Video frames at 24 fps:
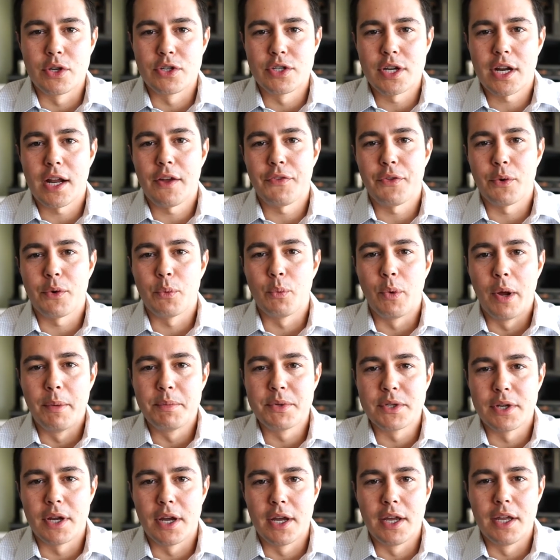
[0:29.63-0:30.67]
You can check out their
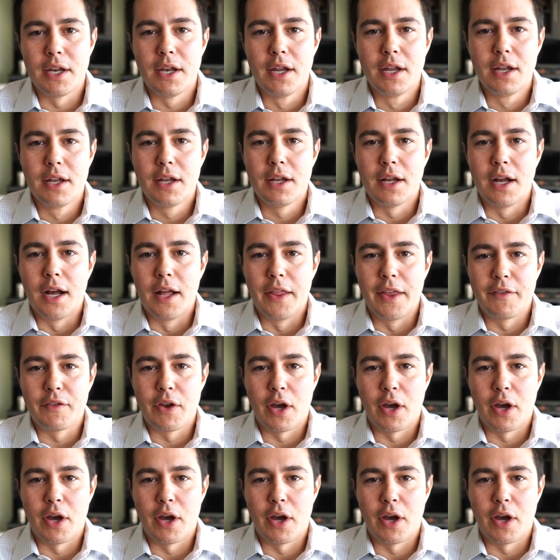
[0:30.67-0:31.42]
website uh,